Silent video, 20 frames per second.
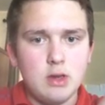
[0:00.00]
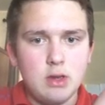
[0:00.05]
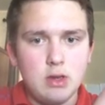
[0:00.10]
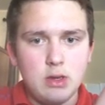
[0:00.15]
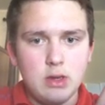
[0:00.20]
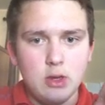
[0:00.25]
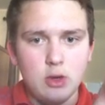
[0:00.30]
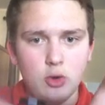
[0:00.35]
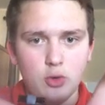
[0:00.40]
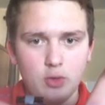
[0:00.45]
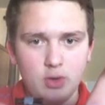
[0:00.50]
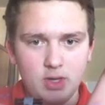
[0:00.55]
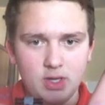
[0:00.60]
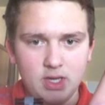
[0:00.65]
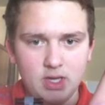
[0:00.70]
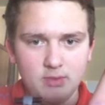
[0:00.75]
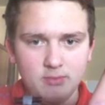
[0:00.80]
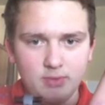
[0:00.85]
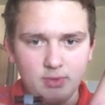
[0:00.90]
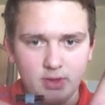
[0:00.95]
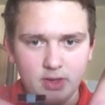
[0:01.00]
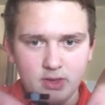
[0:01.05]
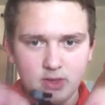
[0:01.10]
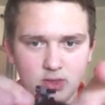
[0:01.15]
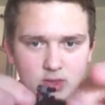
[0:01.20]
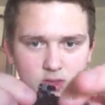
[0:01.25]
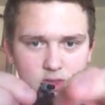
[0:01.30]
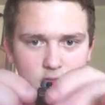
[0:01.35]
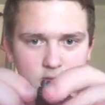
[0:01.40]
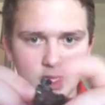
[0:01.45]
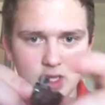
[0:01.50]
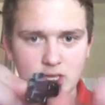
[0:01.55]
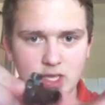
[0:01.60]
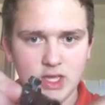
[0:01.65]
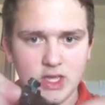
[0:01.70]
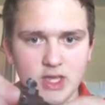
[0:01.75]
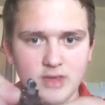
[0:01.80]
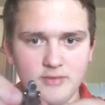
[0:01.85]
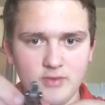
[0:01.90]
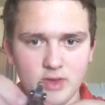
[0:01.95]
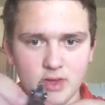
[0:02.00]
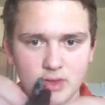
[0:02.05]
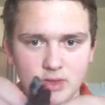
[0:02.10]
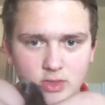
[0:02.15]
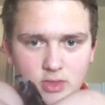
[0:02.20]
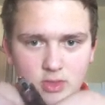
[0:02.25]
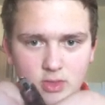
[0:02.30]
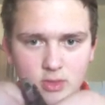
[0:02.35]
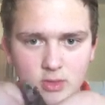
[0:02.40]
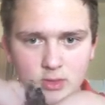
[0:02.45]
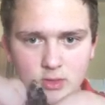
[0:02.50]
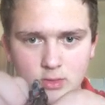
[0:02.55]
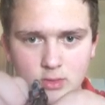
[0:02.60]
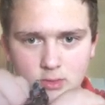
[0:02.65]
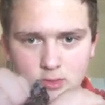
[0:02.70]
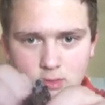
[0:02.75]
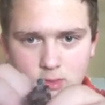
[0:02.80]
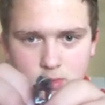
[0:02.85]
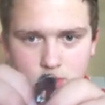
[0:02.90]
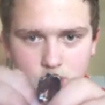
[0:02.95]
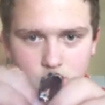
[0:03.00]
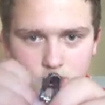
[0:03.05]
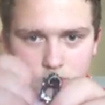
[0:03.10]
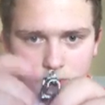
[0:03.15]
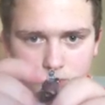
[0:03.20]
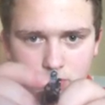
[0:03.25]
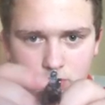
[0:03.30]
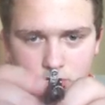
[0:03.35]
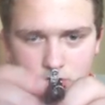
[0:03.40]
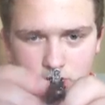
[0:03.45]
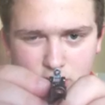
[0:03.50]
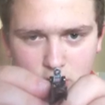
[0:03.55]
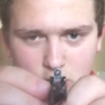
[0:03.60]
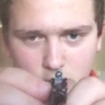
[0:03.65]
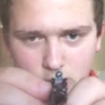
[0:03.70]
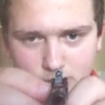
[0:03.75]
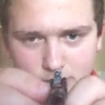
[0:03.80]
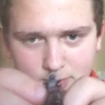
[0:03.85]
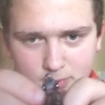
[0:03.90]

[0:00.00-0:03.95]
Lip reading: holding it in place and giving us the scope.